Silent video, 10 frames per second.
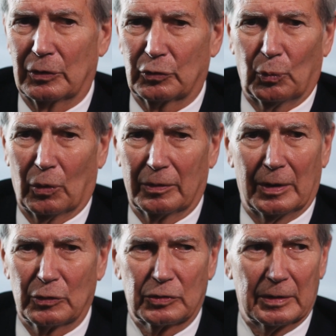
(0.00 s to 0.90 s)
know, it's one of
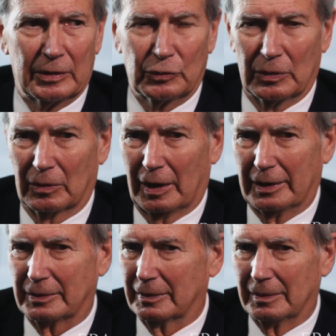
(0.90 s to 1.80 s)
those things you'd
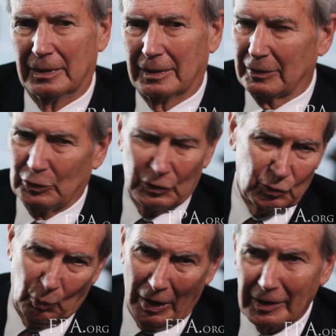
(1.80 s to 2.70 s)
like to
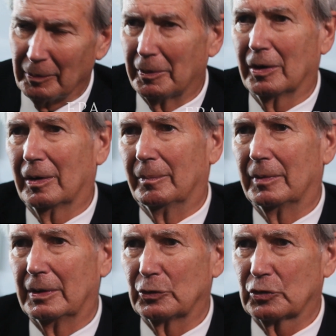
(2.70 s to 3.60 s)
just wake them up
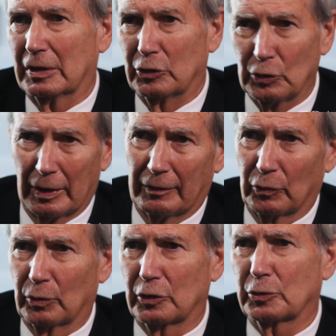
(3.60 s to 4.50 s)
and say, you have a
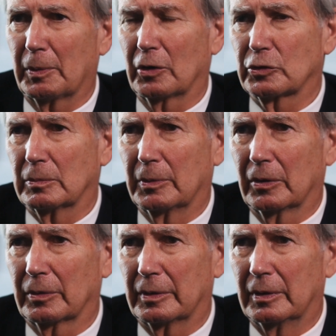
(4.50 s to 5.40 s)

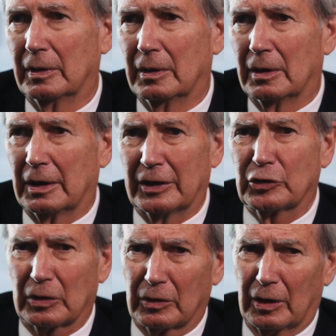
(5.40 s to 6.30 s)
responsibility.
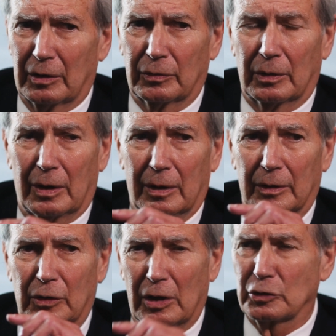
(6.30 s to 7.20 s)
It's a con uh,
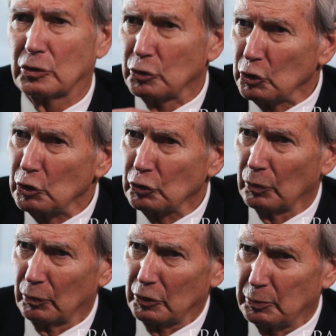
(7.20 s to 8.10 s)
constitutional
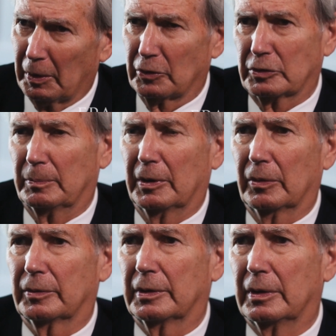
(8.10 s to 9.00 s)

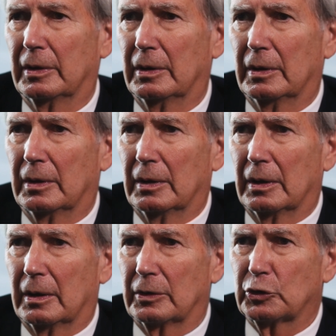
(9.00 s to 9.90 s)
responsibility
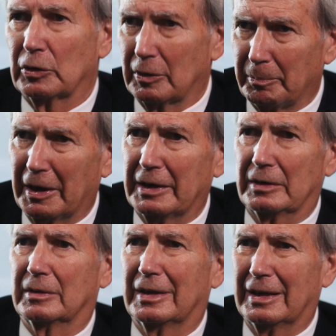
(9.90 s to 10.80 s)
to
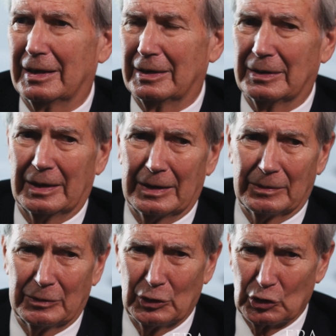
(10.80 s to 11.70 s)
debate and,
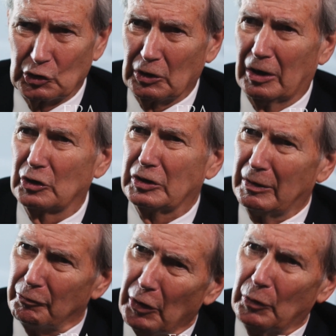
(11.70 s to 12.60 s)
and discuss
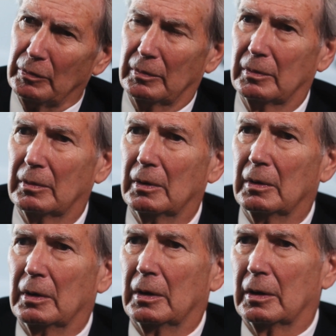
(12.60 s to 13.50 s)
and vote
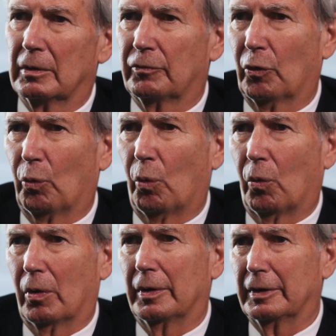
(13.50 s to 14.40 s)
for
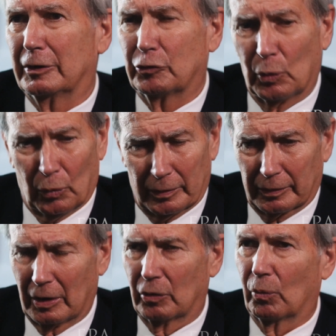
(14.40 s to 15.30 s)
war if you want
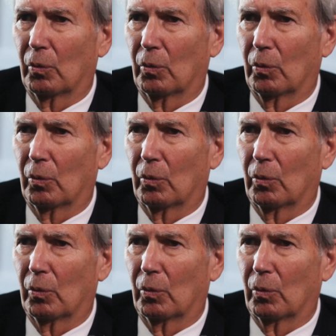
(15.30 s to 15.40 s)
to go to